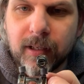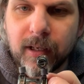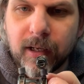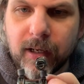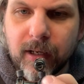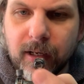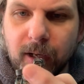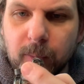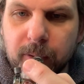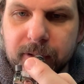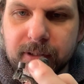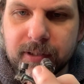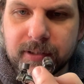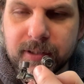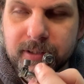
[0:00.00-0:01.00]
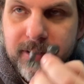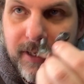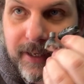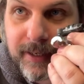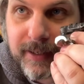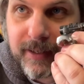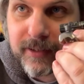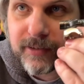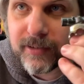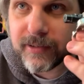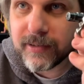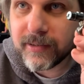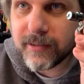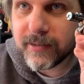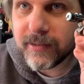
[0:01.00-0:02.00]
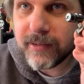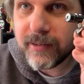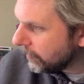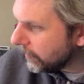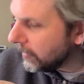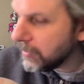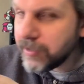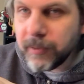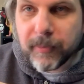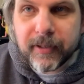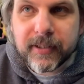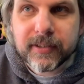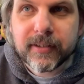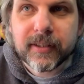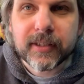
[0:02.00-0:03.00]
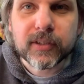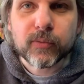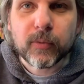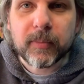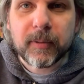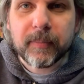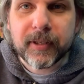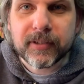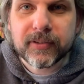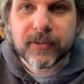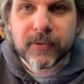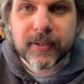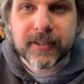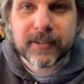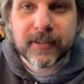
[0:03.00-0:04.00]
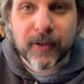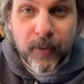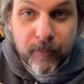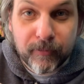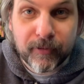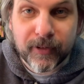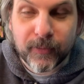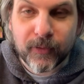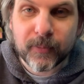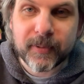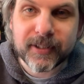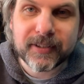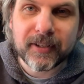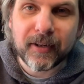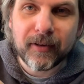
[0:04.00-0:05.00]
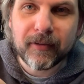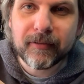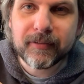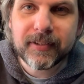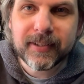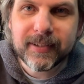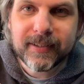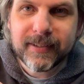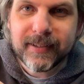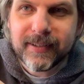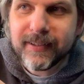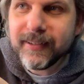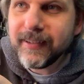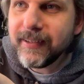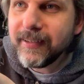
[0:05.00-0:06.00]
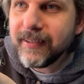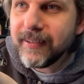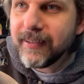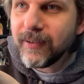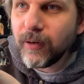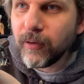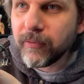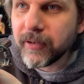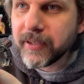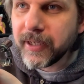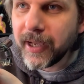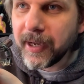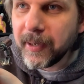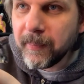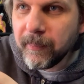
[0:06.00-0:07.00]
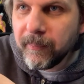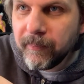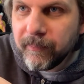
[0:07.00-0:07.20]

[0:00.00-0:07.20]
I'll put this aside. This is, some of these things will be mysteries that hopefully will be solved over time.